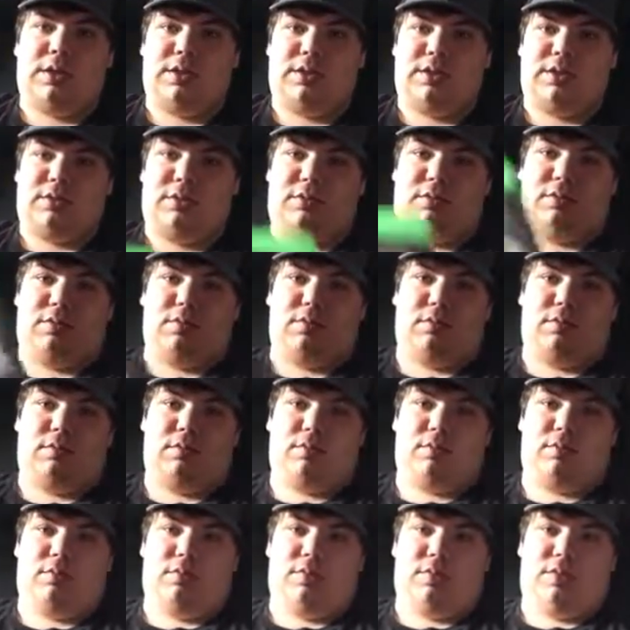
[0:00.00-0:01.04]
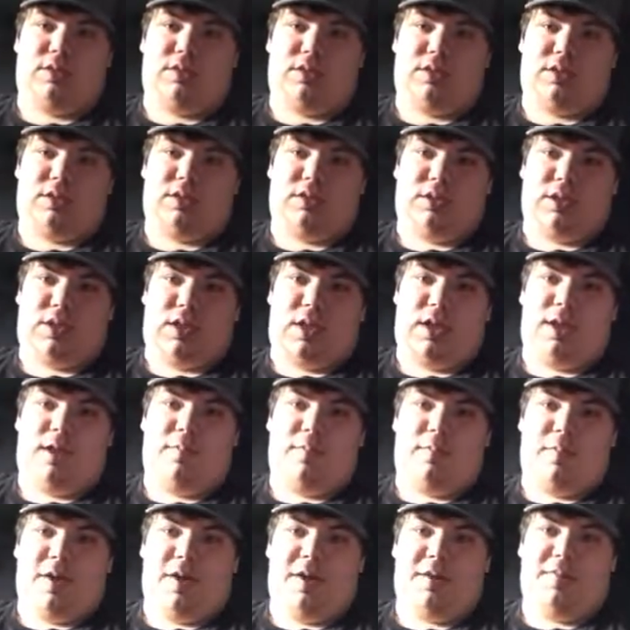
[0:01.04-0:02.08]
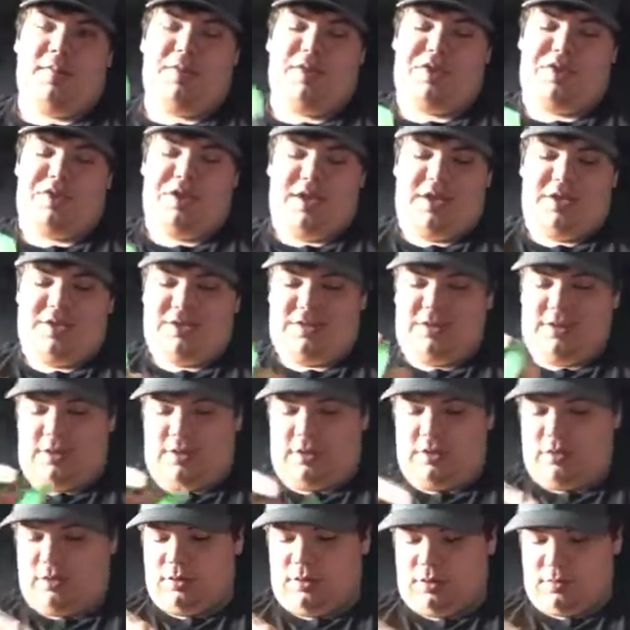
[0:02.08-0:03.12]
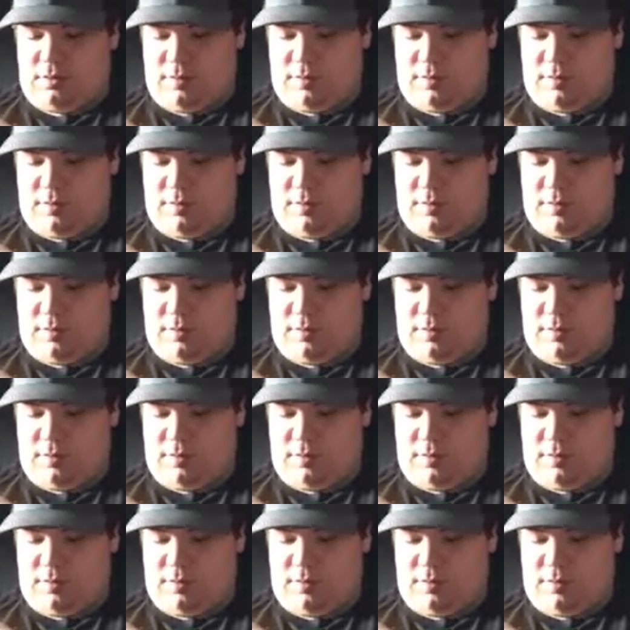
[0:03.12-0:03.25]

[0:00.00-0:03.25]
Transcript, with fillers: This is a game by Bethesda.